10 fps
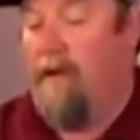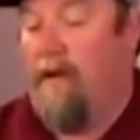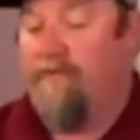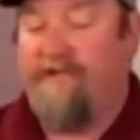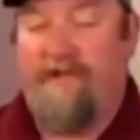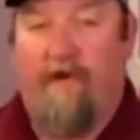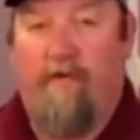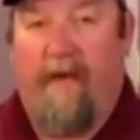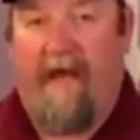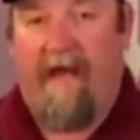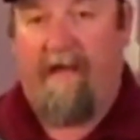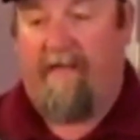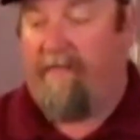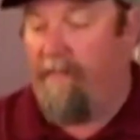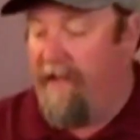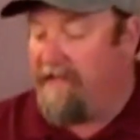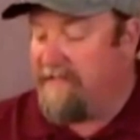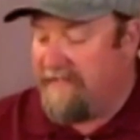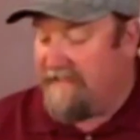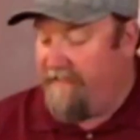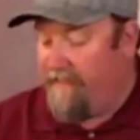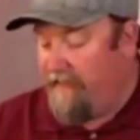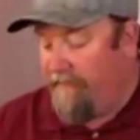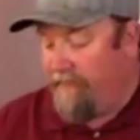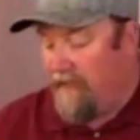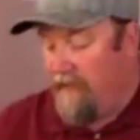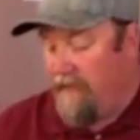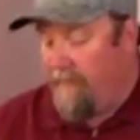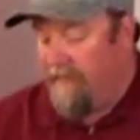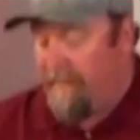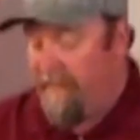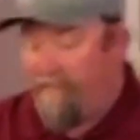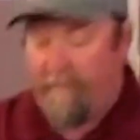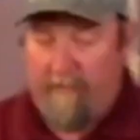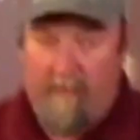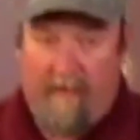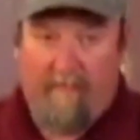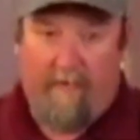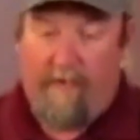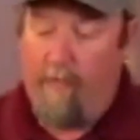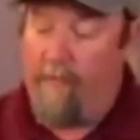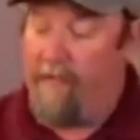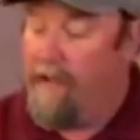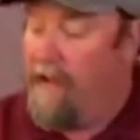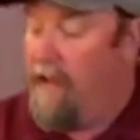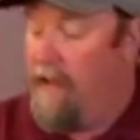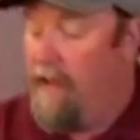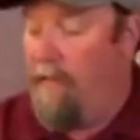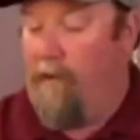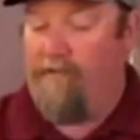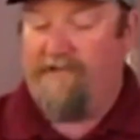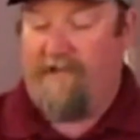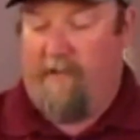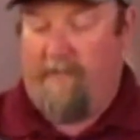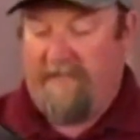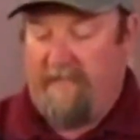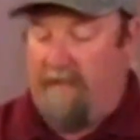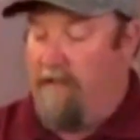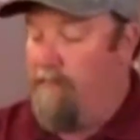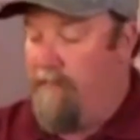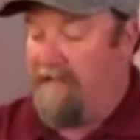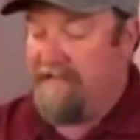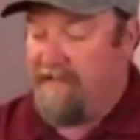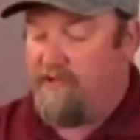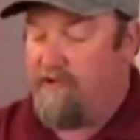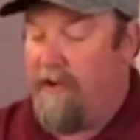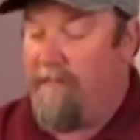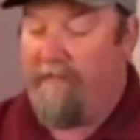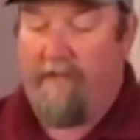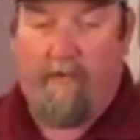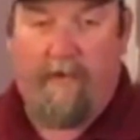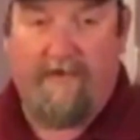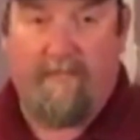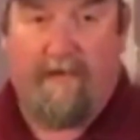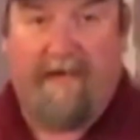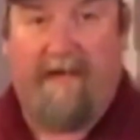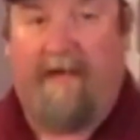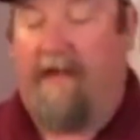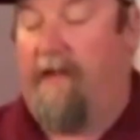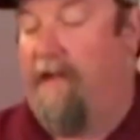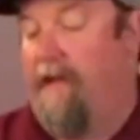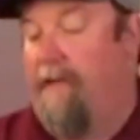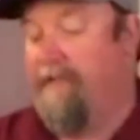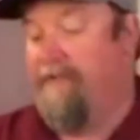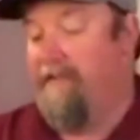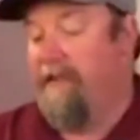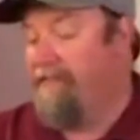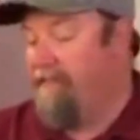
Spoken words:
OGO bag. It's made specifically for dynamic discs for the Glass Blown Open. OGO is who makes their straps on their Ranger bag, and I believe the Lat